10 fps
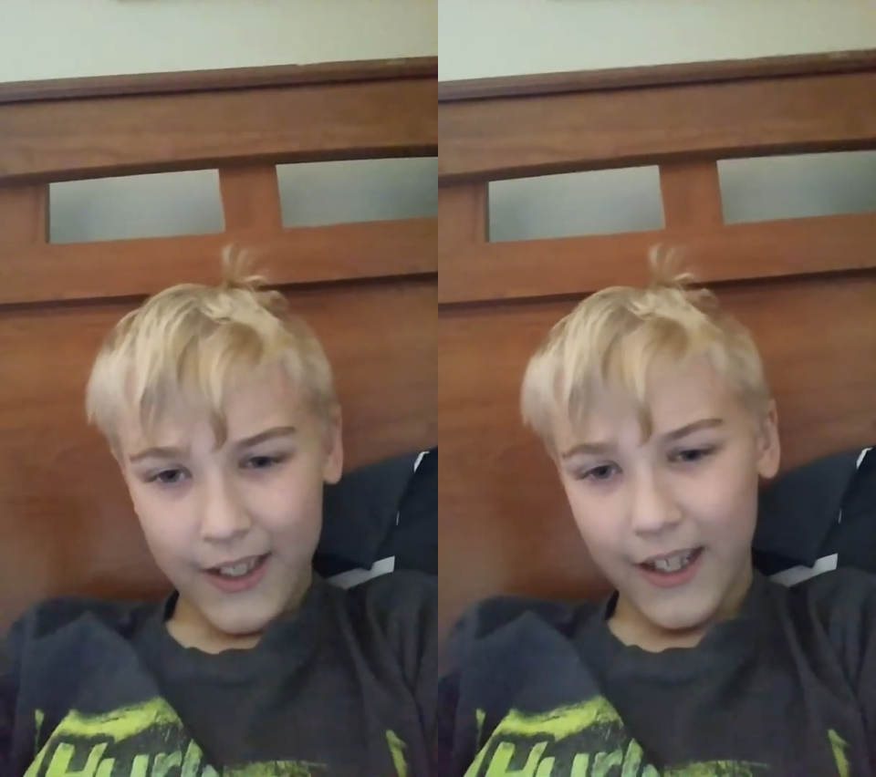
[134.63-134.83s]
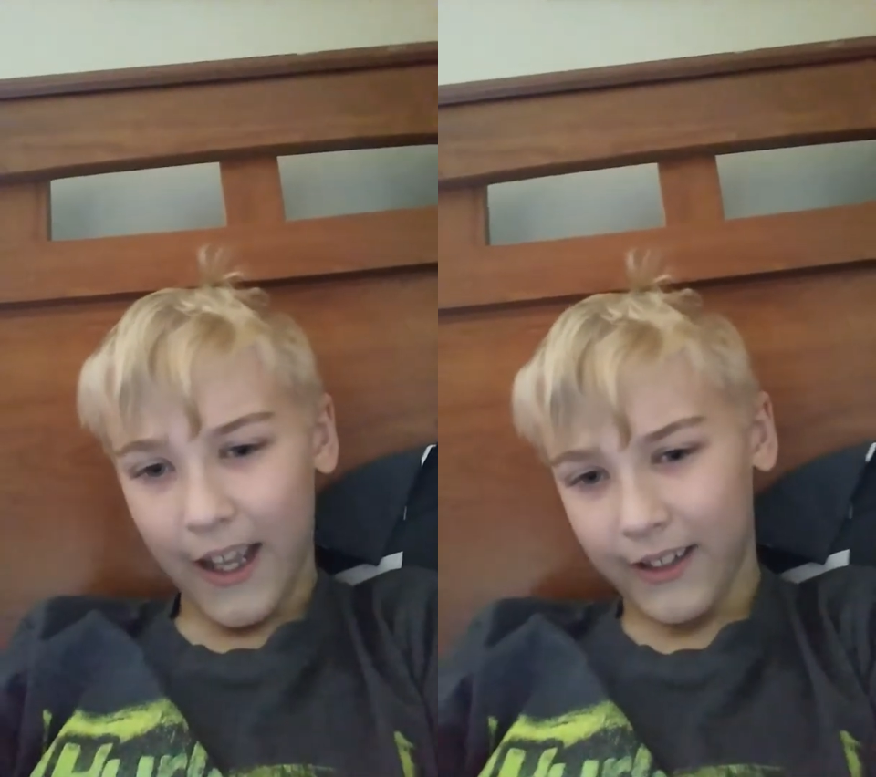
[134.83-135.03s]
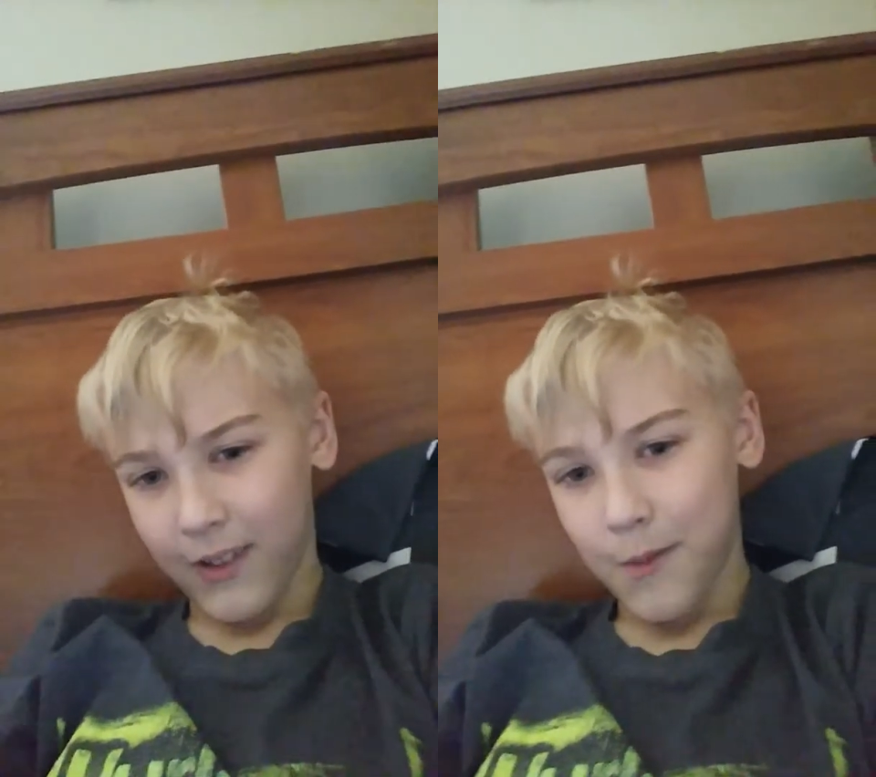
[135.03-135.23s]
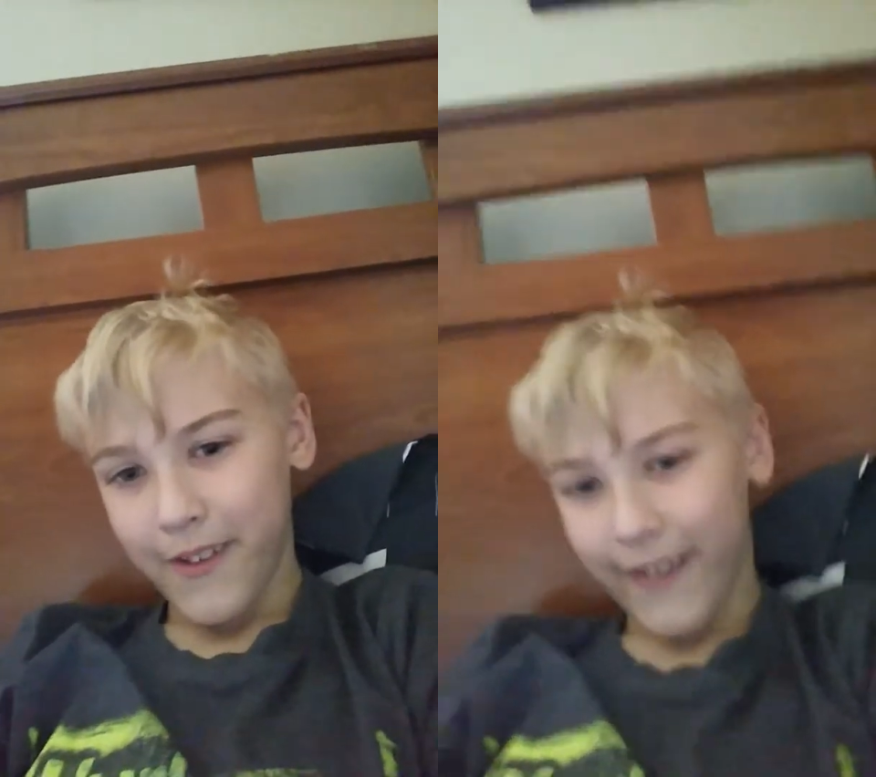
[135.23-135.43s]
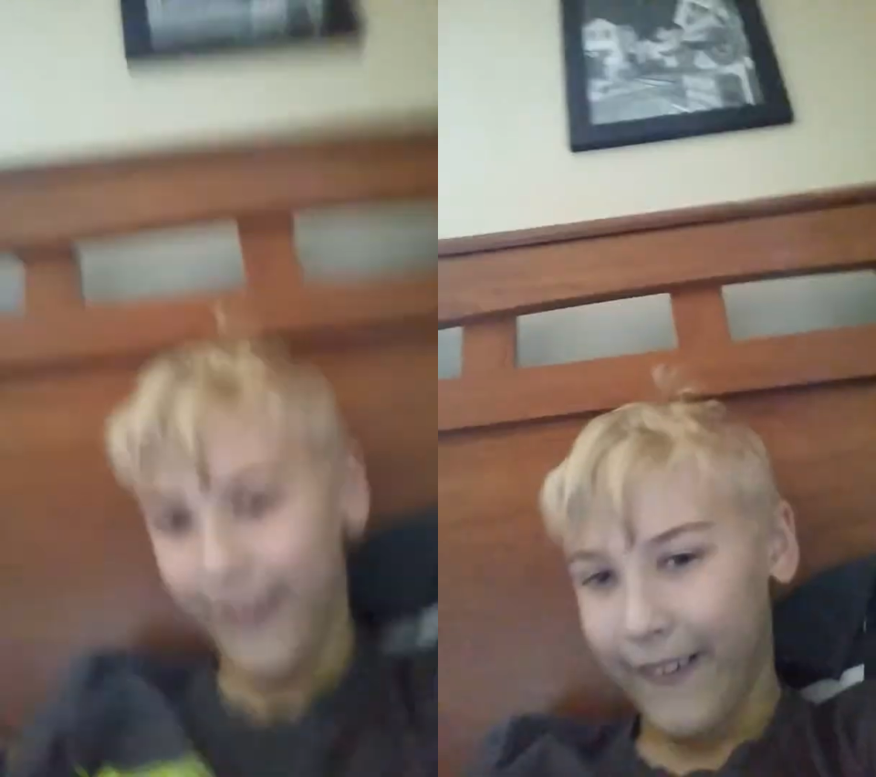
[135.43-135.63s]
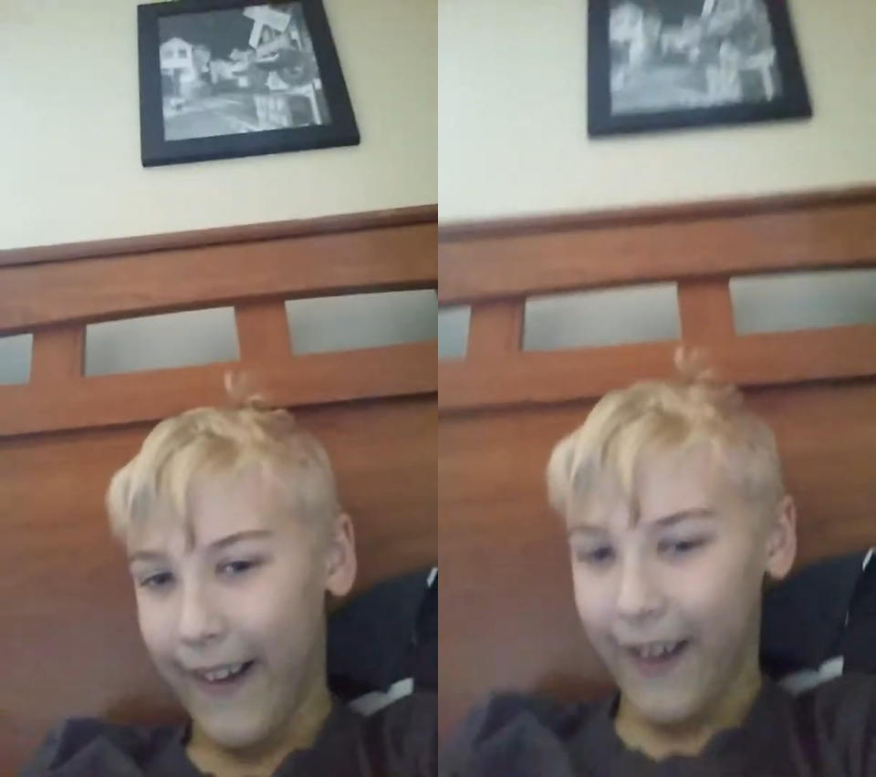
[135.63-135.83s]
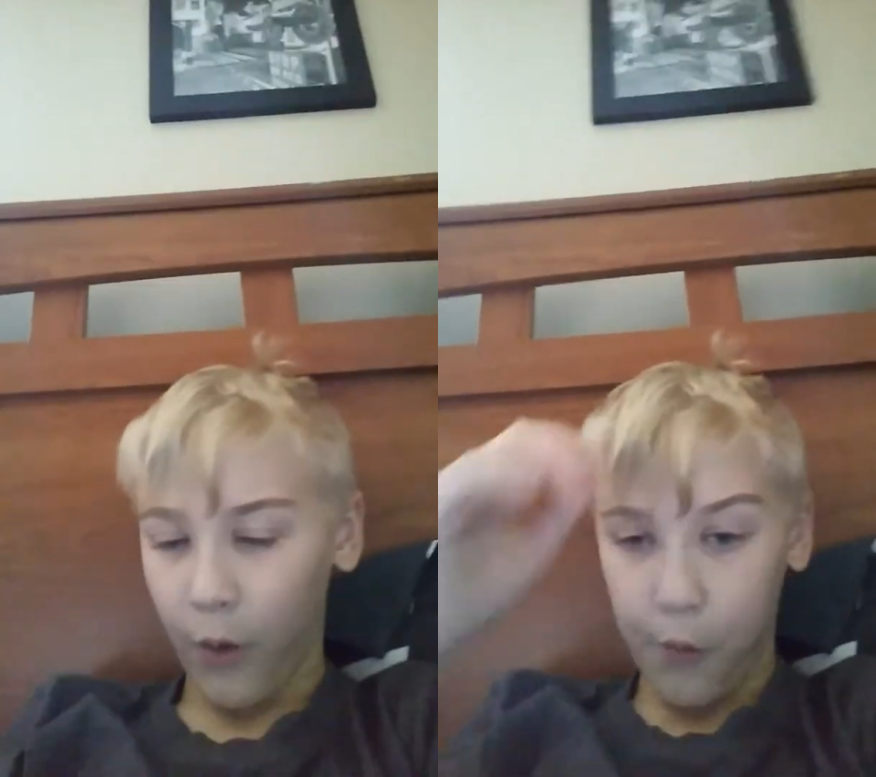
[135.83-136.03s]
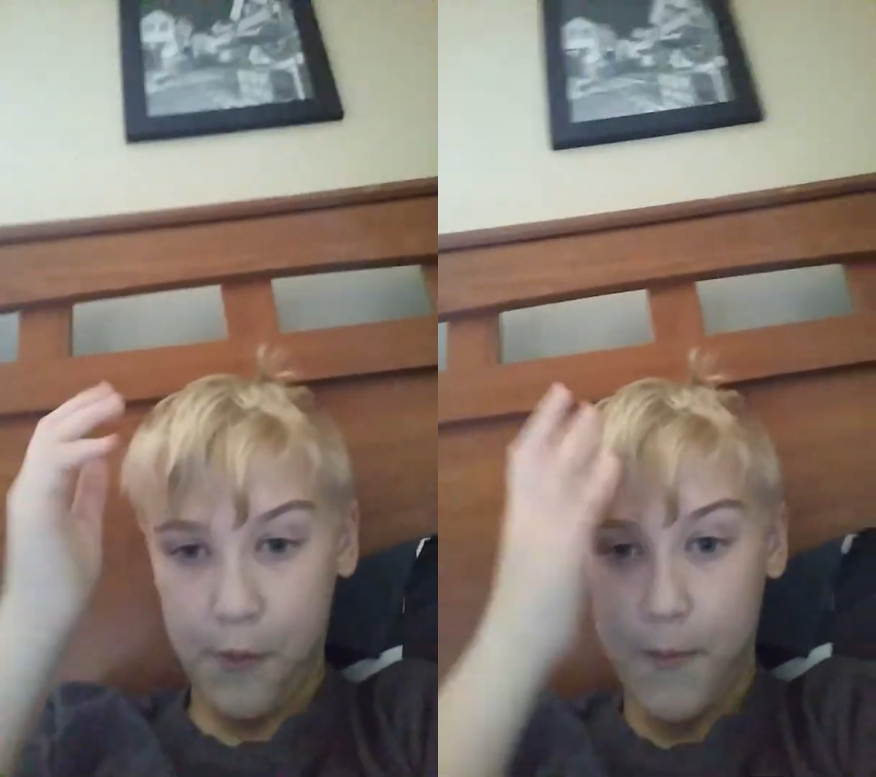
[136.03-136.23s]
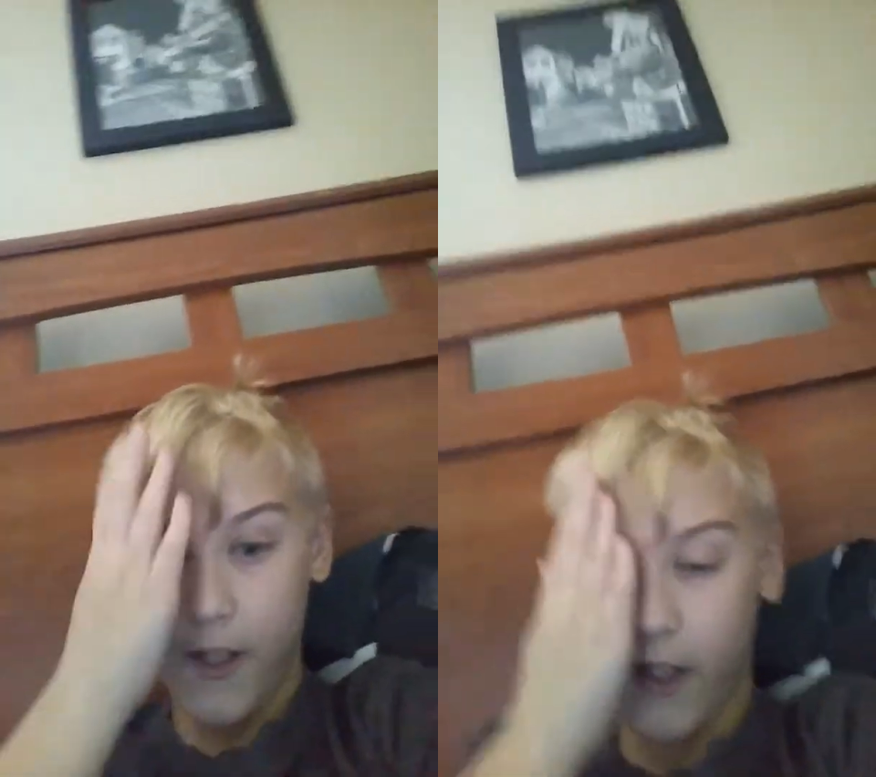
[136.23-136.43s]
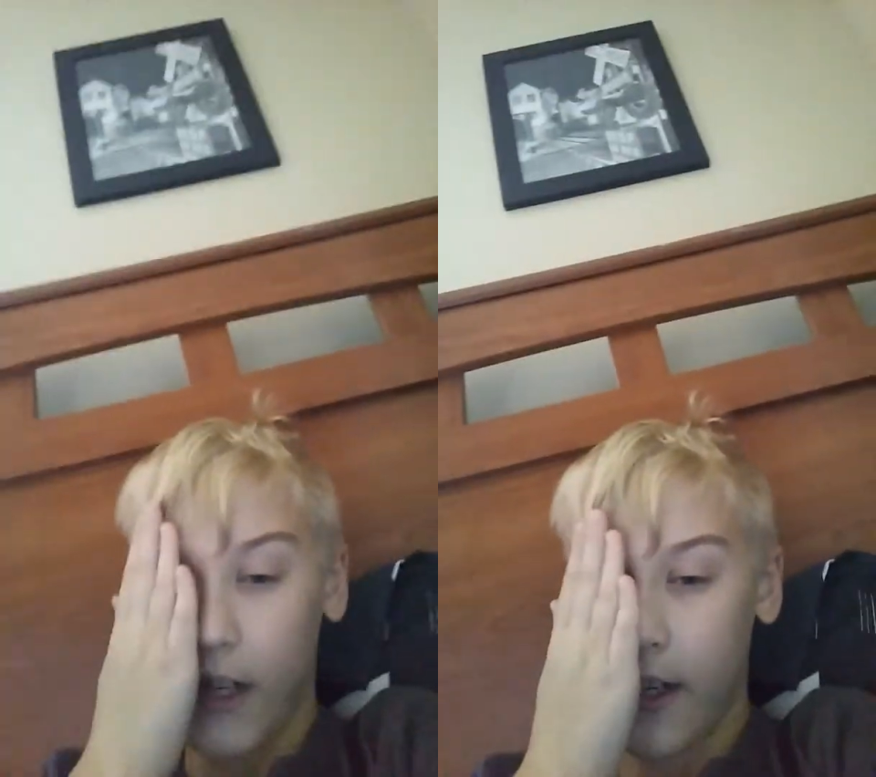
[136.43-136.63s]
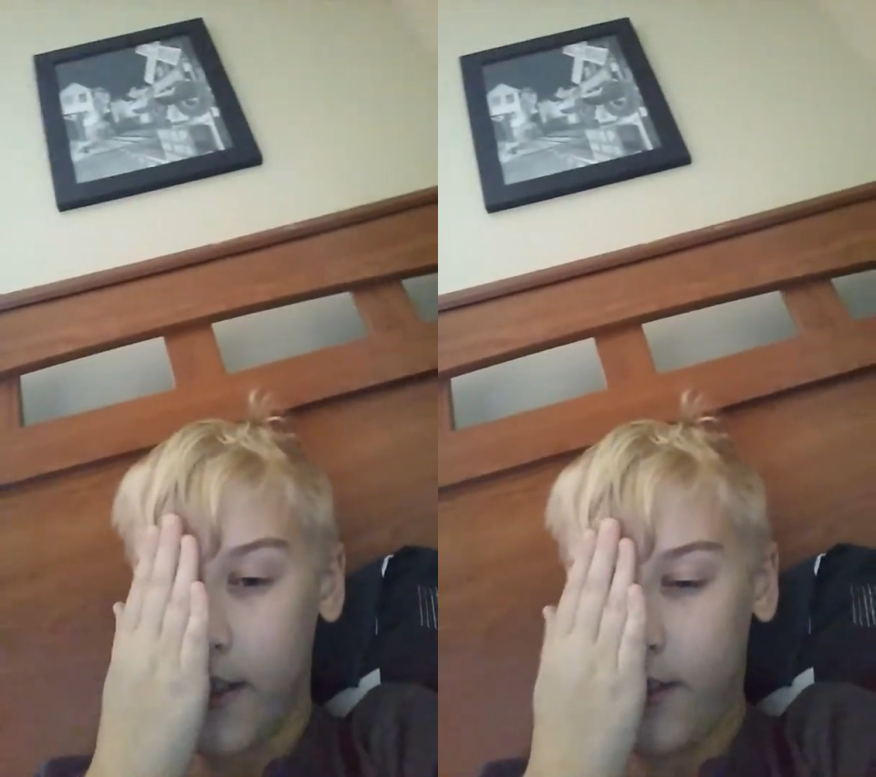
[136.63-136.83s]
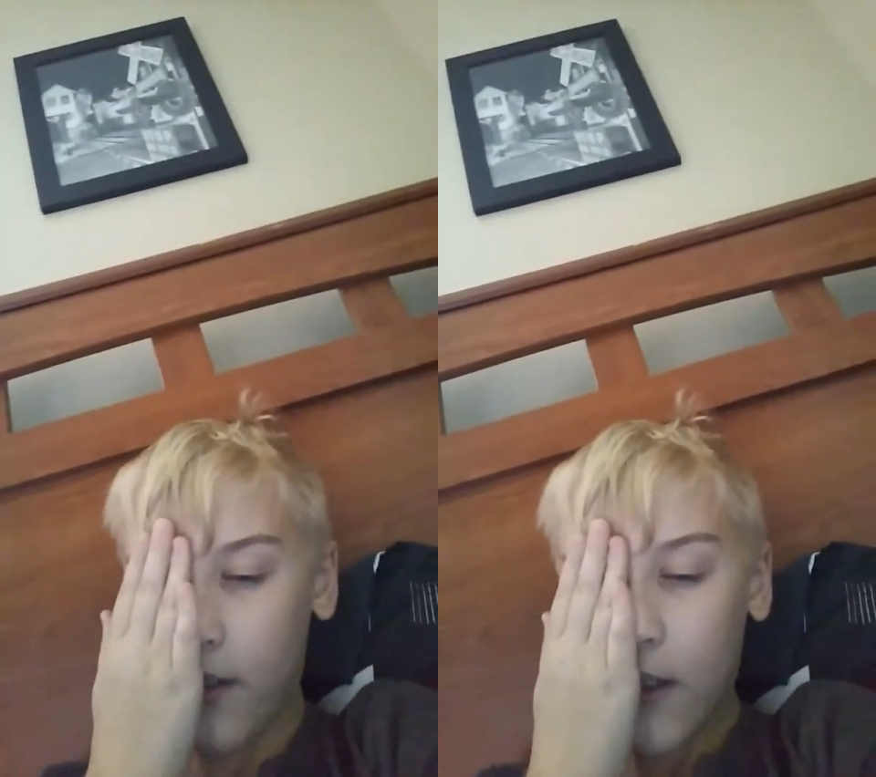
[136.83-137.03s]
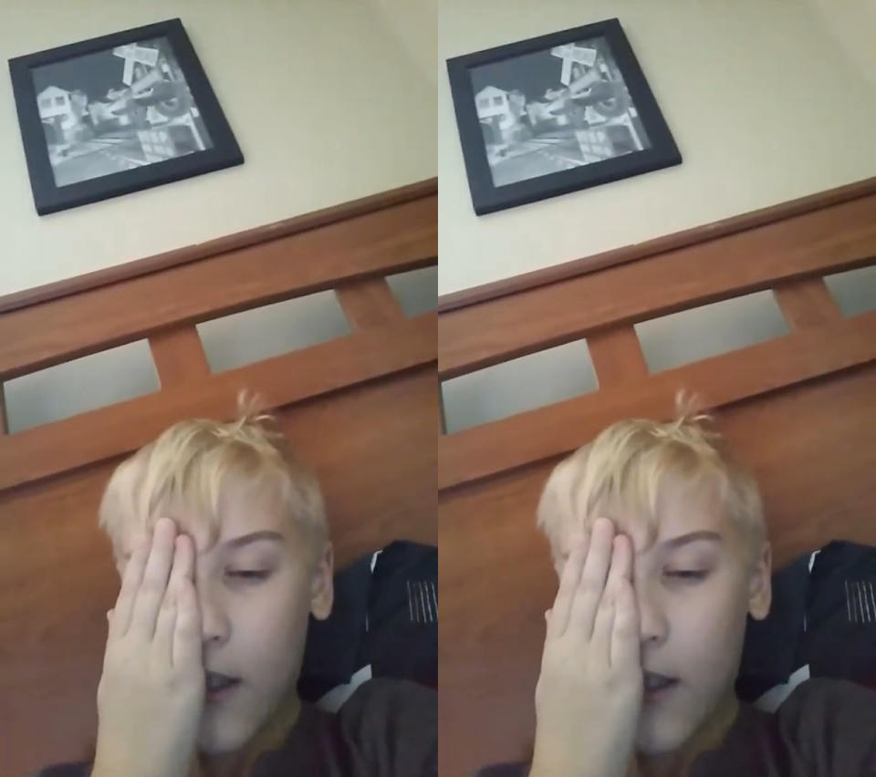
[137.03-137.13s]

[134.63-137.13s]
Yeah, it's gonna be like that over my eyes.